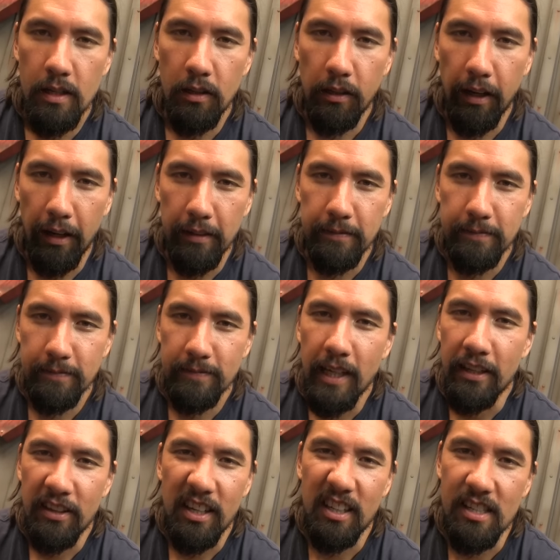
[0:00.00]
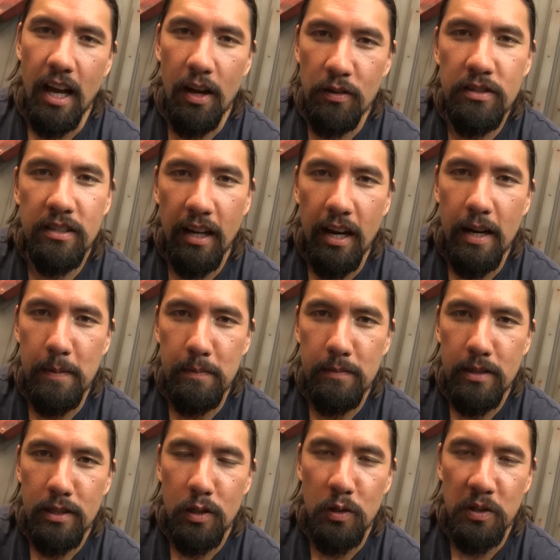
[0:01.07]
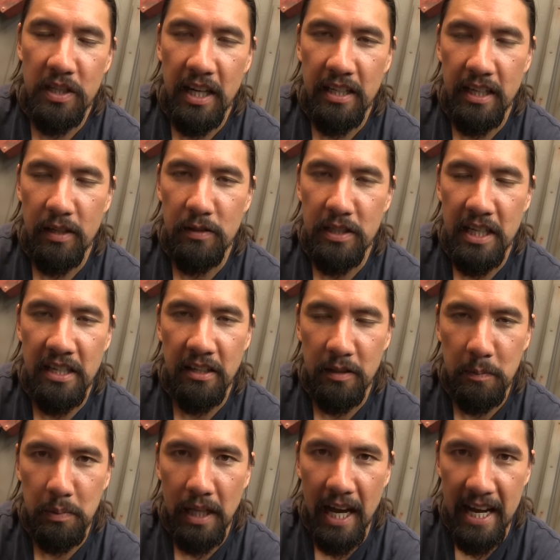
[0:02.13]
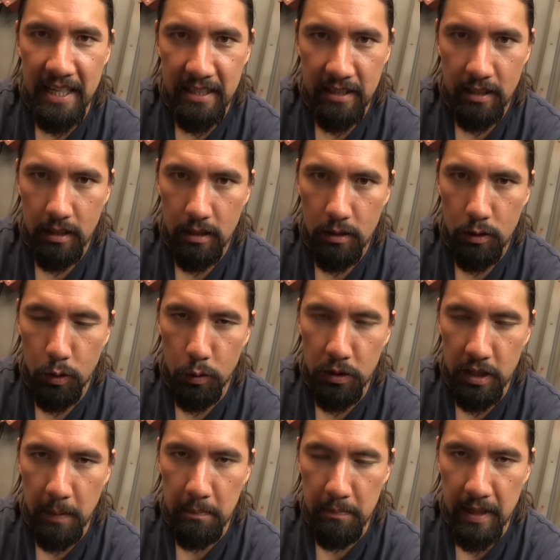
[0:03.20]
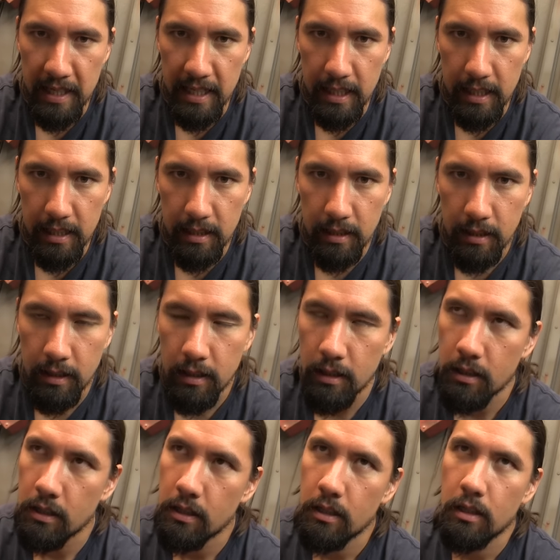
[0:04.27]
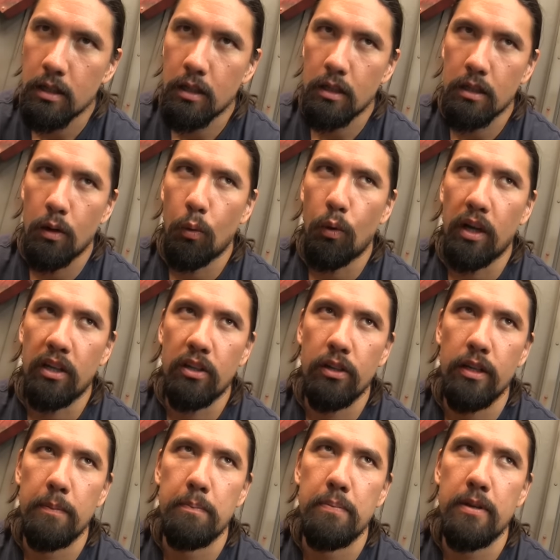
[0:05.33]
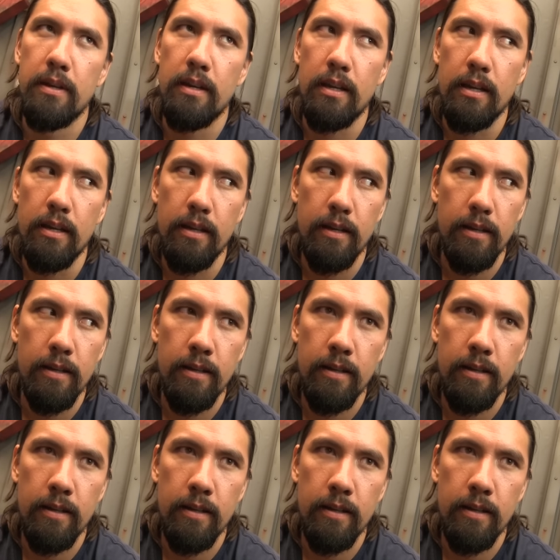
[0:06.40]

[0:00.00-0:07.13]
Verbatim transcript: Okay, I think now's time to send out another blast to somebody. Now, what could it be?